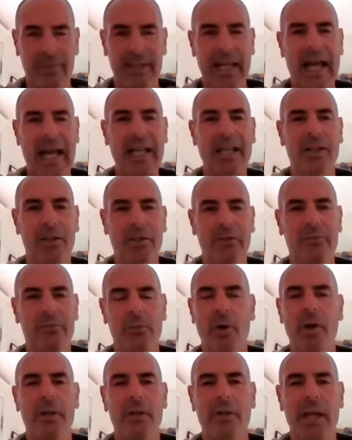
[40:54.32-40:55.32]
gallon of
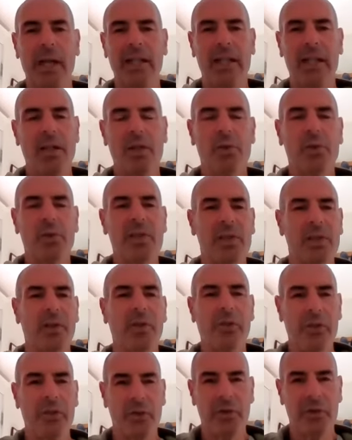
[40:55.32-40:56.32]
water, and then you're still
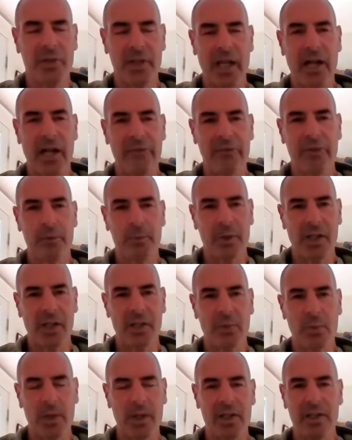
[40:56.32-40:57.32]
thirsty
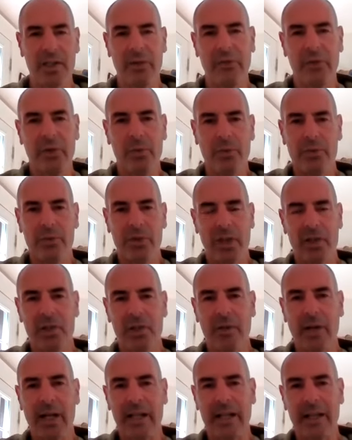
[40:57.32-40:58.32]
afterwards. Whereas if you
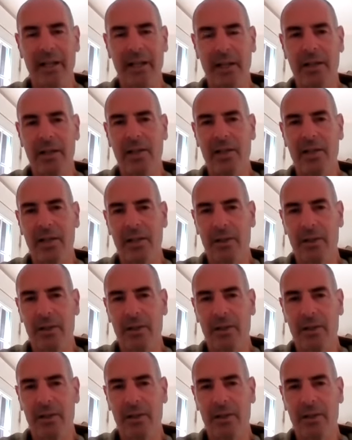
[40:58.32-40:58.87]
just drank a little,